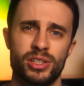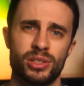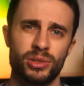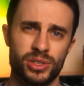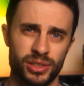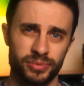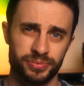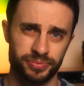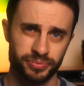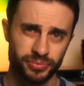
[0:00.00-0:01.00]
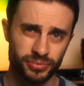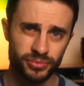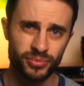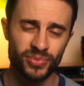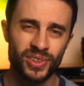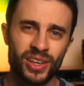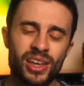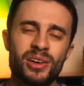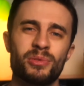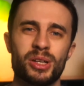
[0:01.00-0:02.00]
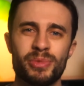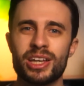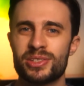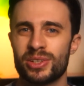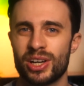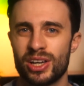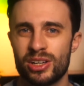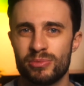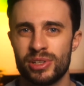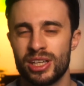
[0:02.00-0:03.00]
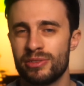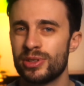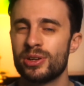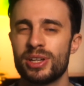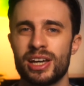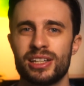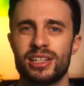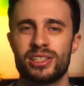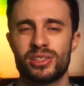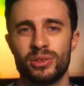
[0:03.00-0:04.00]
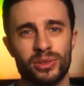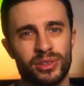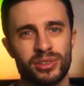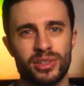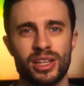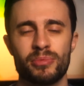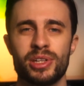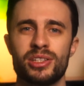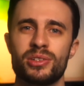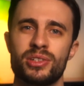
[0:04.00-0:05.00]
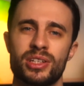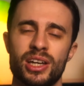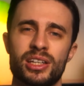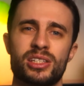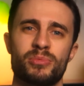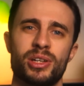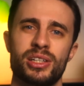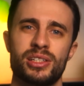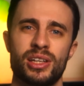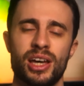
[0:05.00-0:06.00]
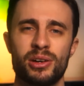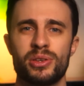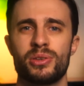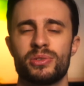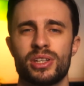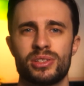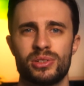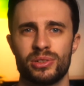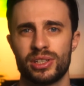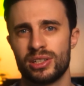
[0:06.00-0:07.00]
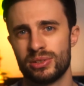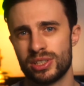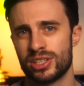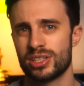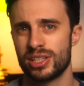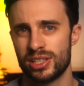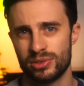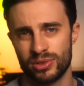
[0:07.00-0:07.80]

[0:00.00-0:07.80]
salty. When you make stock at home, if you don't add any salt, then that means you can customize how you use that stock in your dishes later